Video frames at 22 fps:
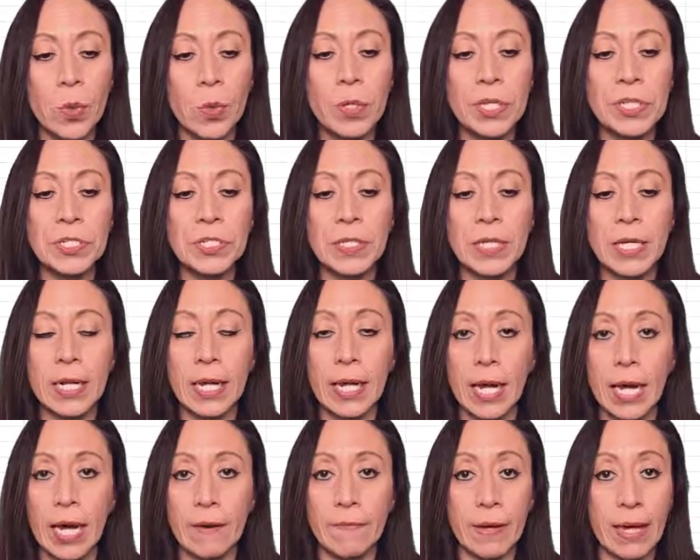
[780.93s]
which
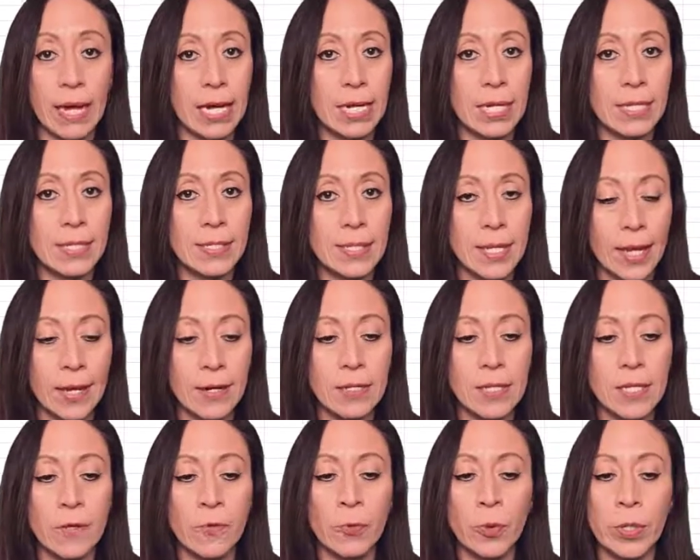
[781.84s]
didn't have any
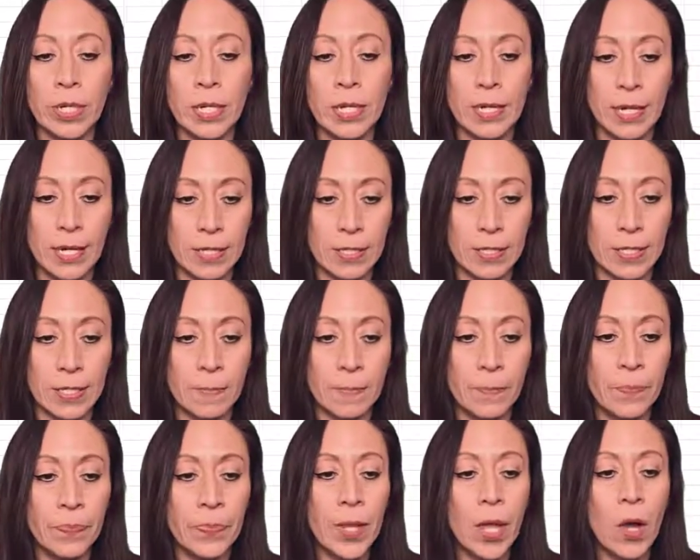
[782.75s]
sales in 2019.